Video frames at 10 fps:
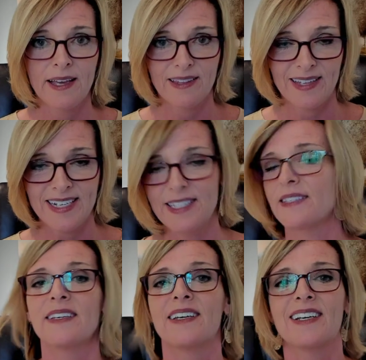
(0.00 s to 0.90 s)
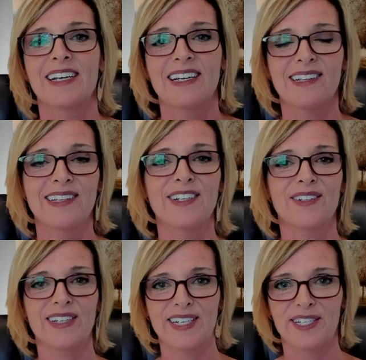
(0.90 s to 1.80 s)
let's
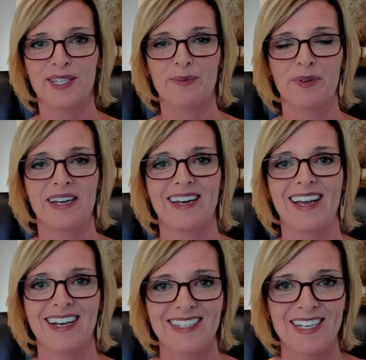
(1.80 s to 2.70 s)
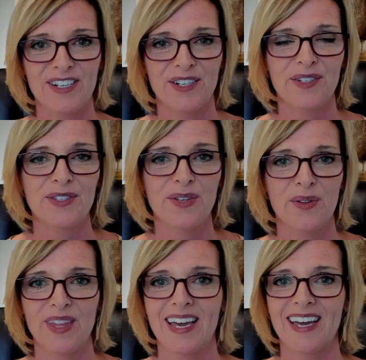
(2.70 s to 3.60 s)
clearly get to the brain hacks here so
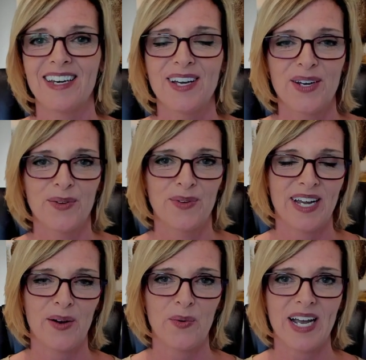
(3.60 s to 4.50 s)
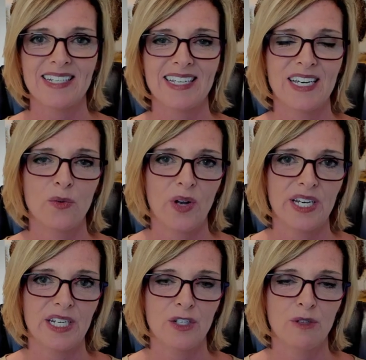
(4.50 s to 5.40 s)
that we're not waxing and
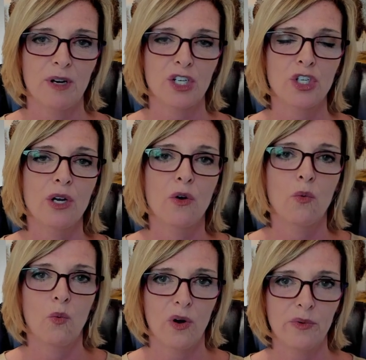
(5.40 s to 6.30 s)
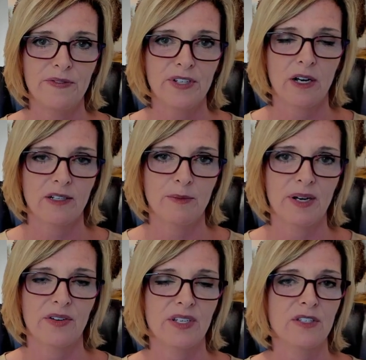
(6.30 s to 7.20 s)
waning too much. What we've talked
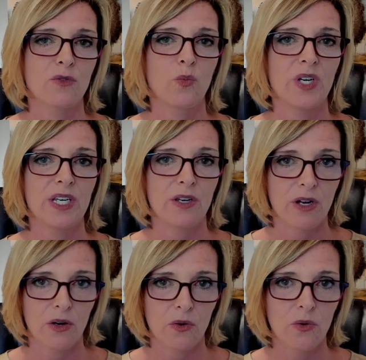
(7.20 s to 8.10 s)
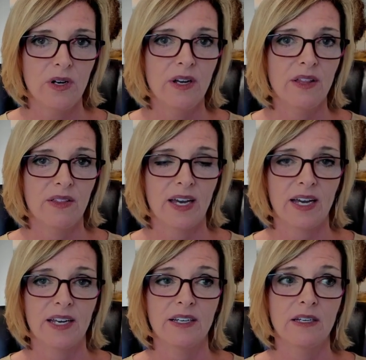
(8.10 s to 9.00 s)
about is we know
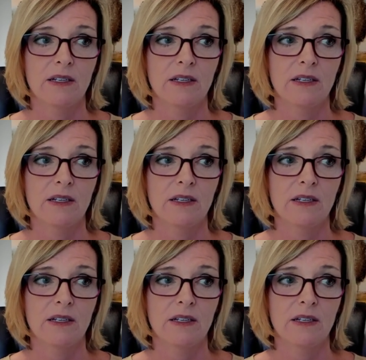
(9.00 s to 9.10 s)
that